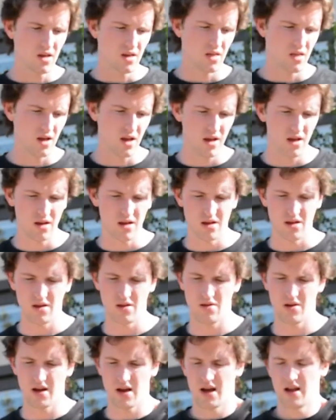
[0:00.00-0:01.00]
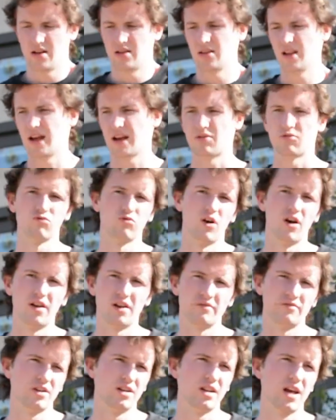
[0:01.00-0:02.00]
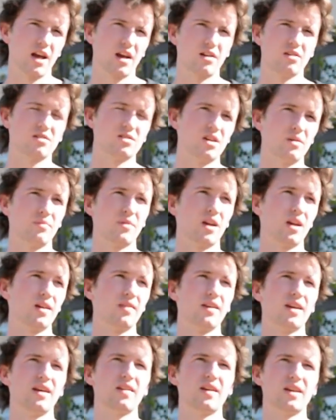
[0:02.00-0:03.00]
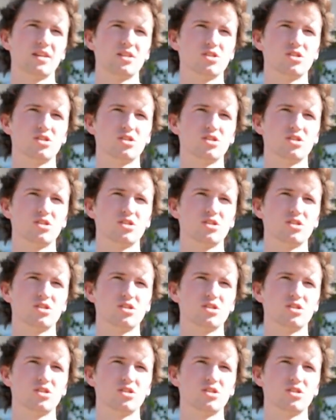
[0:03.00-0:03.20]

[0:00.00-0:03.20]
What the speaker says: they had like run every day or something, and they get like